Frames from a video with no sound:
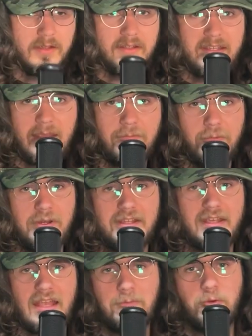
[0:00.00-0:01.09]
Game Freak
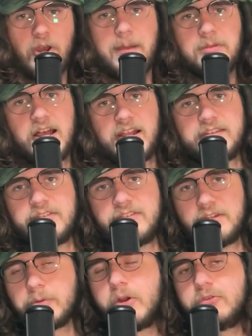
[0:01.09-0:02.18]
gave Grapploct
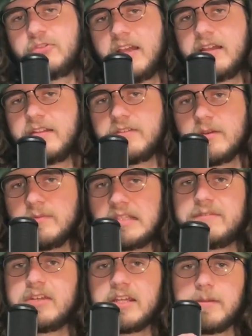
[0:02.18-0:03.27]
zero chance of
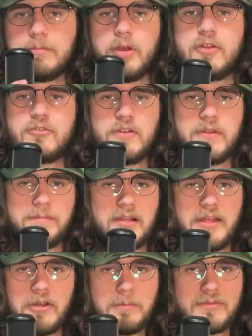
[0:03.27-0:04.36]
leaving an impression on the
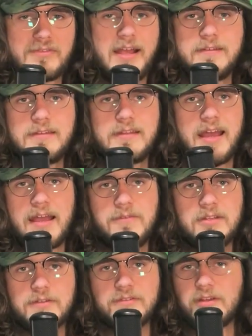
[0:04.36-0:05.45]
player besides it
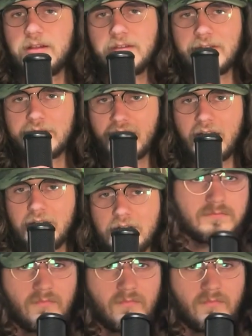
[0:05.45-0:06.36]
having a solid design.